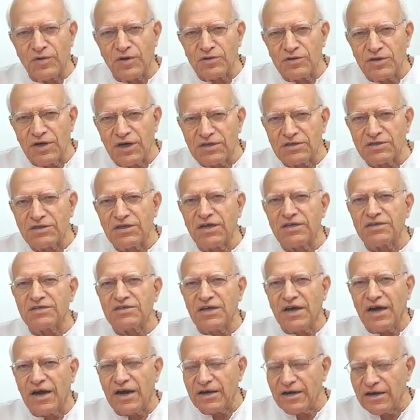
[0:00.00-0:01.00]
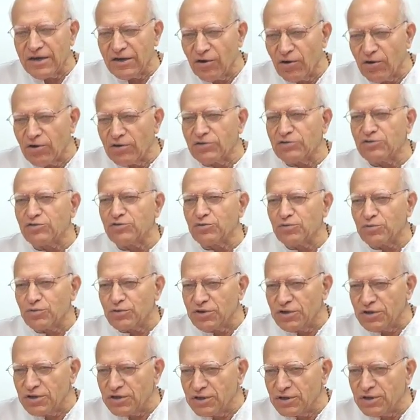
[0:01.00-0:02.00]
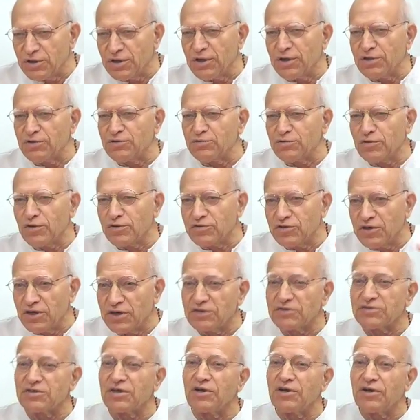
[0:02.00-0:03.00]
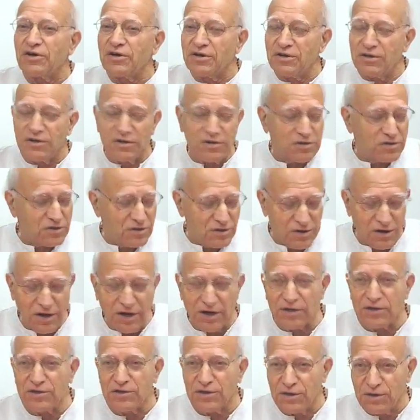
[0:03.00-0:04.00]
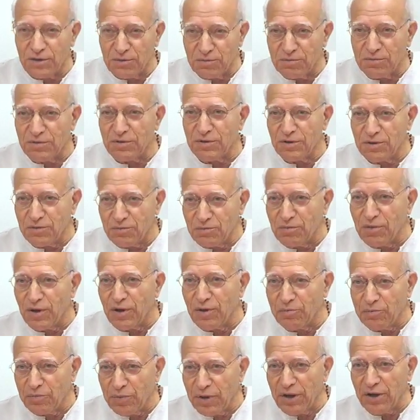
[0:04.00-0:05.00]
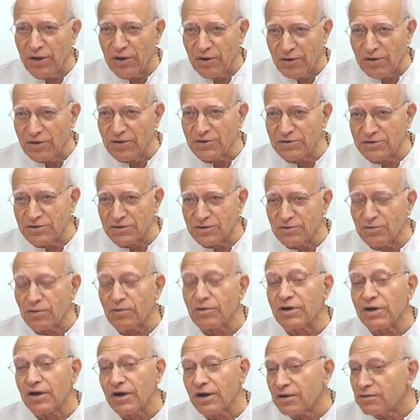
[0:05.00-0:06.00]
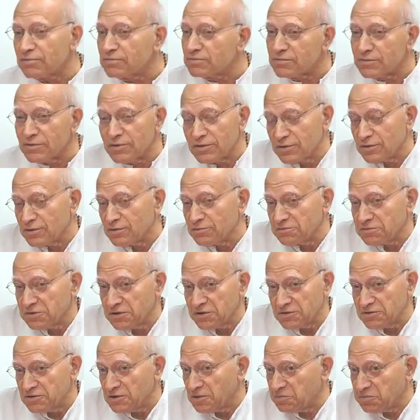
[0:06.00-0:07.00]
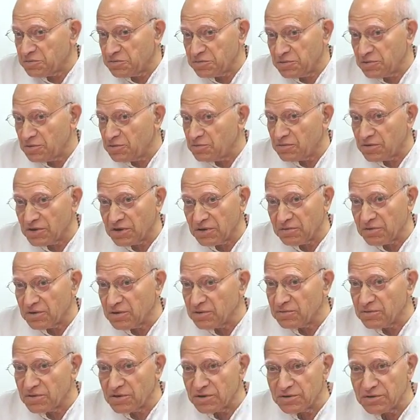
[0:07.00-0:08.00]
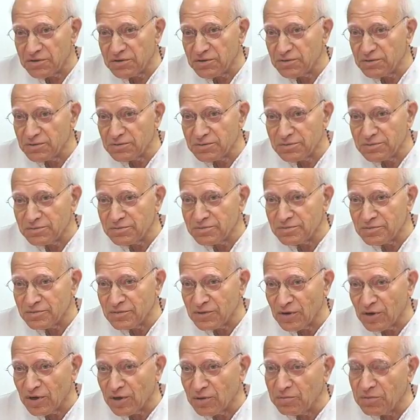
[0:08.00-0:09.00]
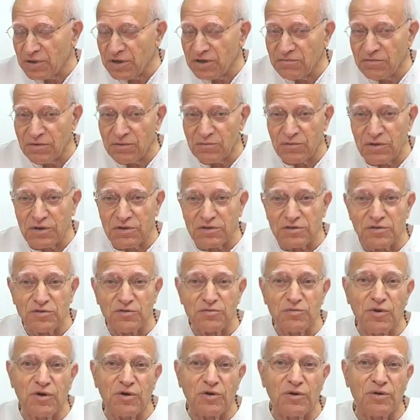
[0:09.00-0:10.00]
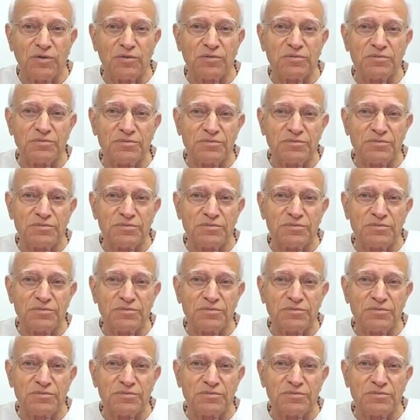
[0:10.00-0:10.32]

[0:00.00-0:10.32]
And that gets added on to the things that are, this is like the bill payer, and he says, "Okay, it's up to you, whatever you want to do. That'll be even worse tomorrow."